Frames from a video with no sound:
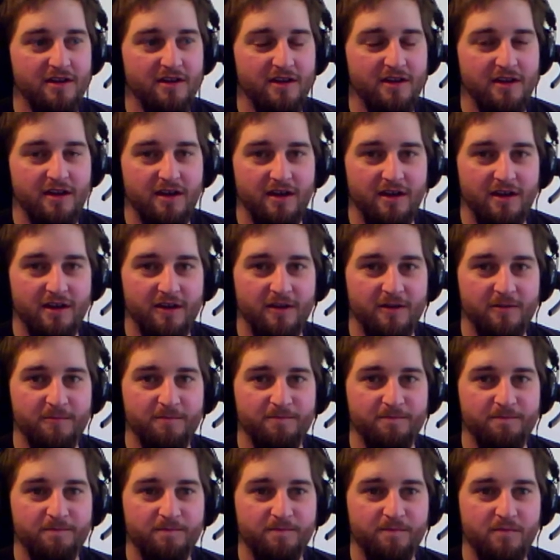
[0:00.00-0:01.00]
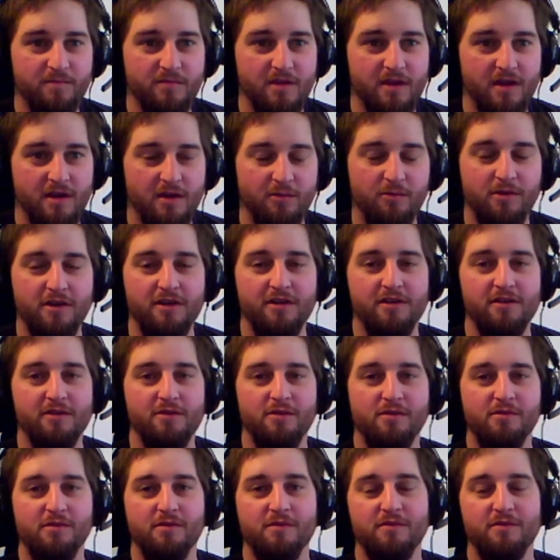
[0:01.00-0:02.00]
I wanted to
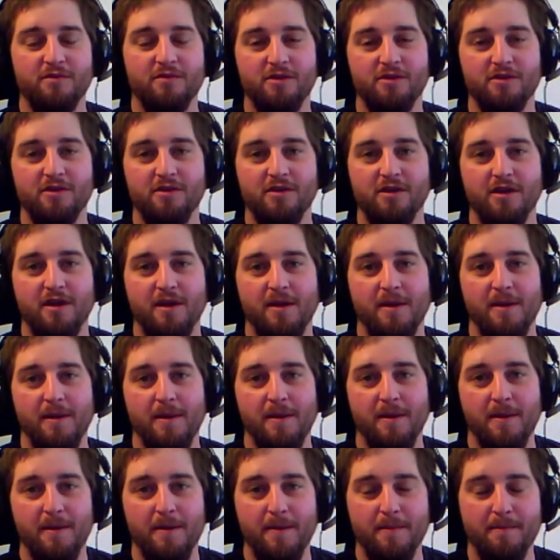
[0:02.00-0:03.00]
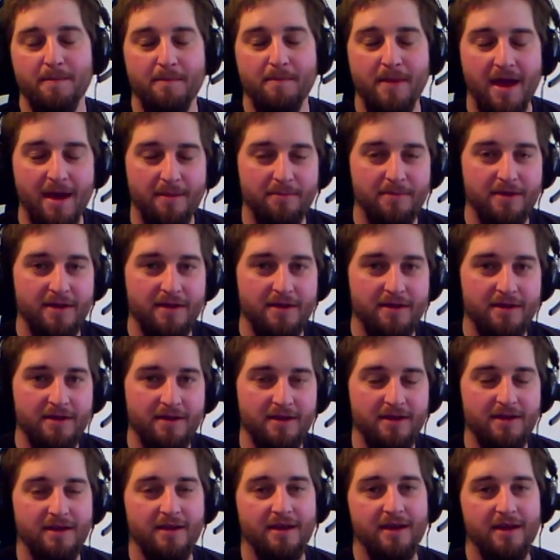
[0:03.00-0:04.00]
go over mapping
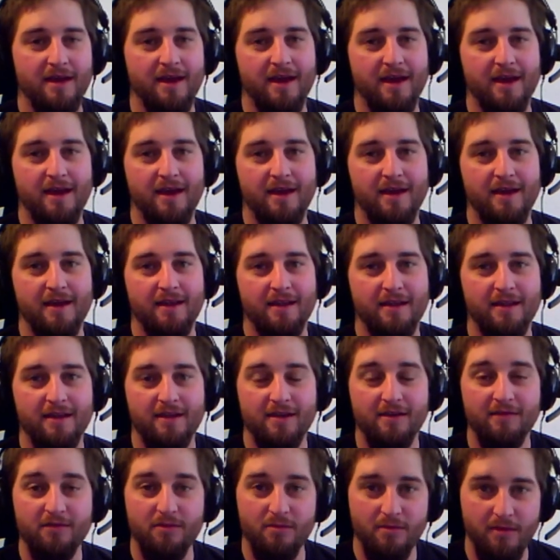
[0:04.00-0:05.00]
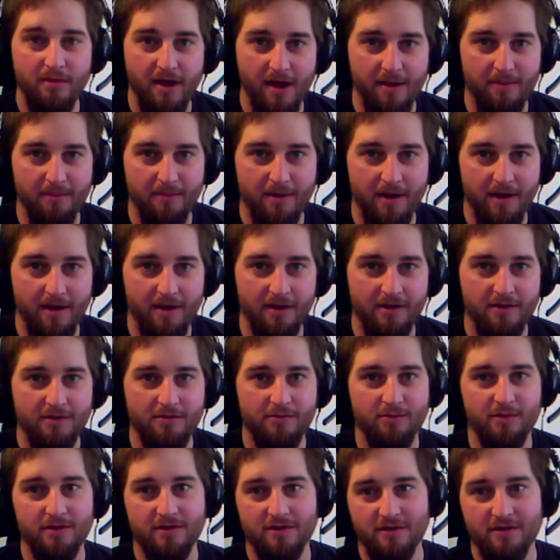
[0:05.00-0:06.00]
and the different map
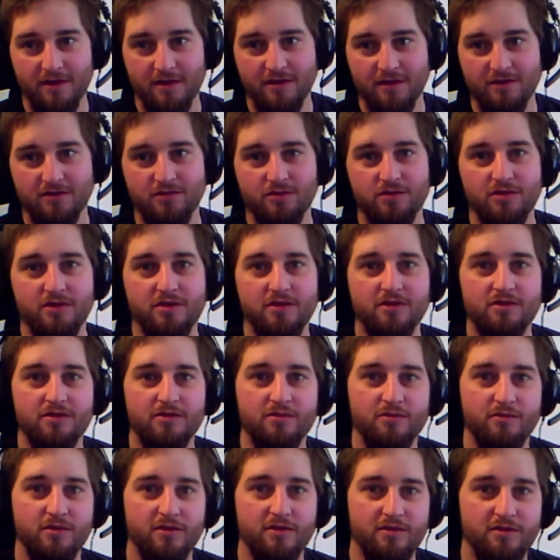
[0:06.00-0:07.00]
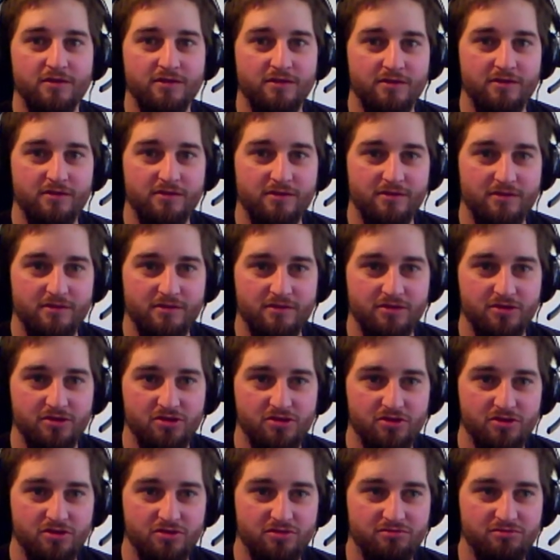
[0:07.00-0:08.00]
mods, what's dangerous, what's
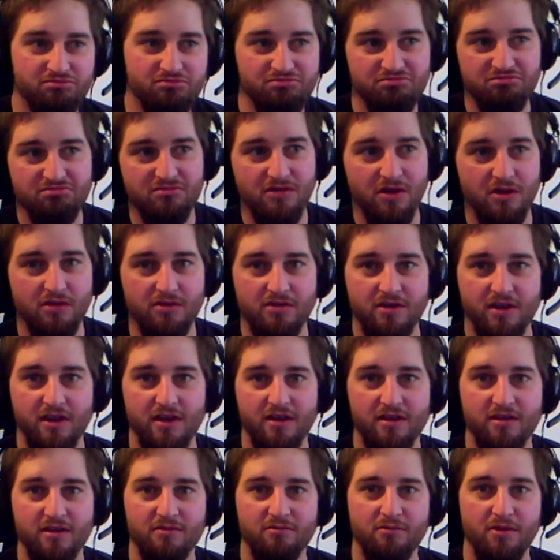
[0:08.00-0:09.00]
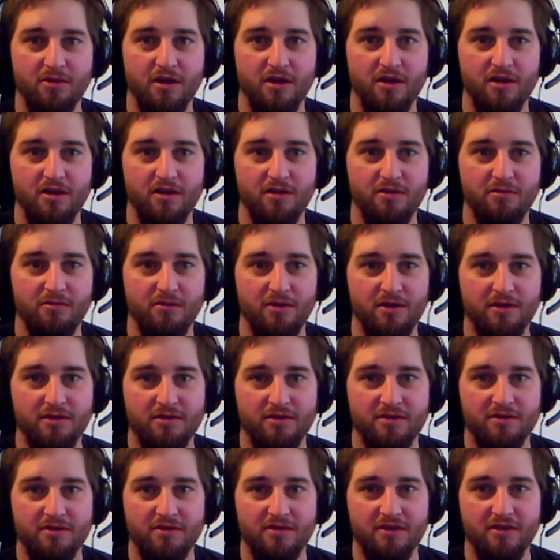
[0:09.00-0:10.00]
okay to run,
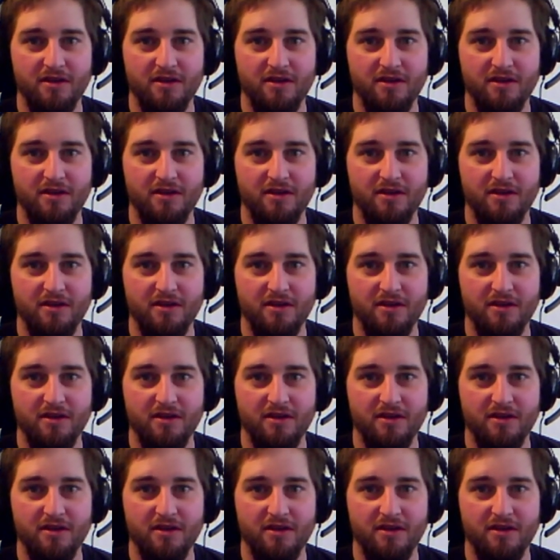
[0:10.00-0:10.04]
what's